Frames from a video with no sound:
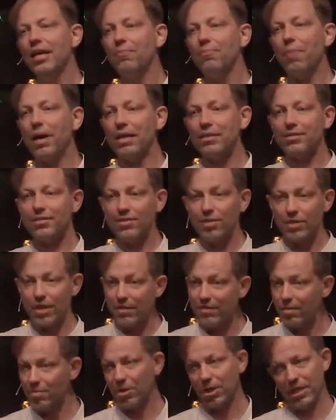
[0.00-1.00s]
But not
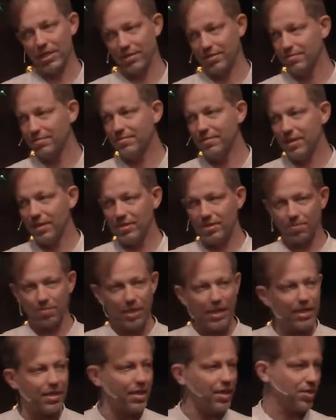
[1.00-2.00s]
everybody is a
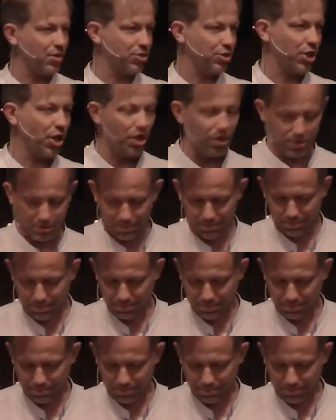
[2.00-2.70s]
Peter and a John.